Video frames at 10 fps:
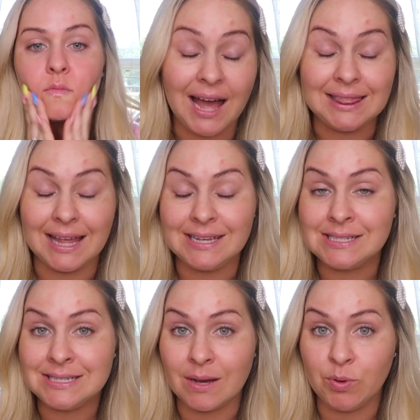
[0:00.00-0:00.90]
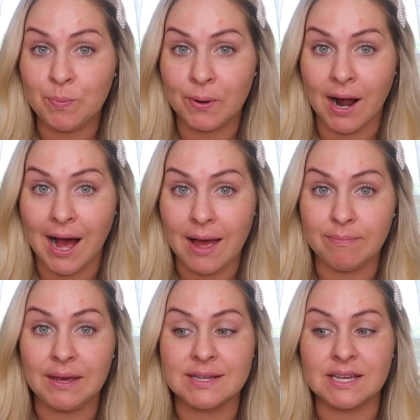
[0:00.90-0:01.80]
I like to double
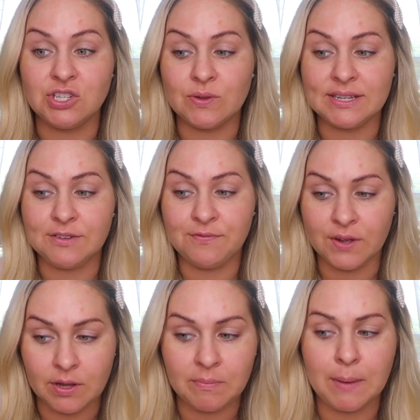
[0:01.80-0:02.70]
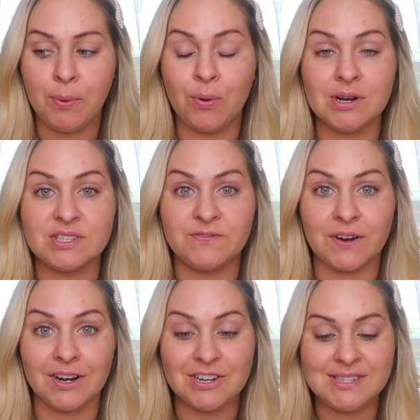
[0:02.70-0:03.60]
prime because I do like to fill in my pores
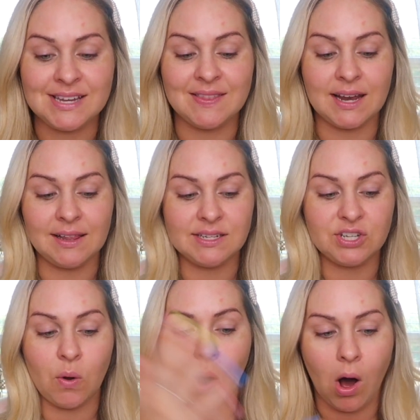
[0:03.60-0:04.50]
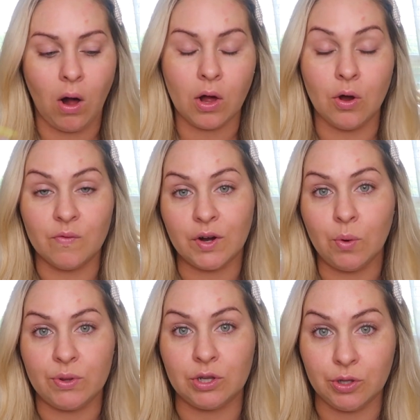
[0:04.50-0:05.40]
first, and then I like to go all
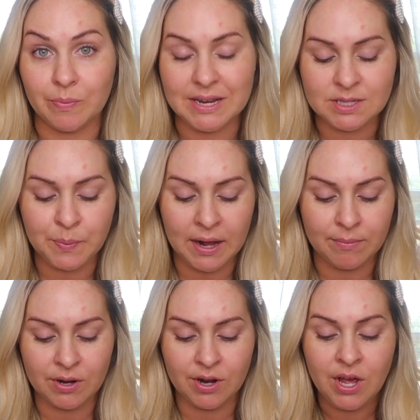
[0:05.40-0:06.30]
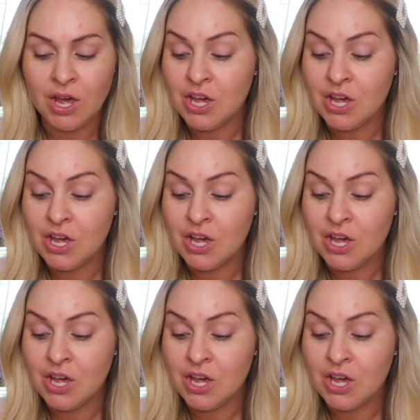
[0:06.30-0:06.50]
over with a Luminous primer.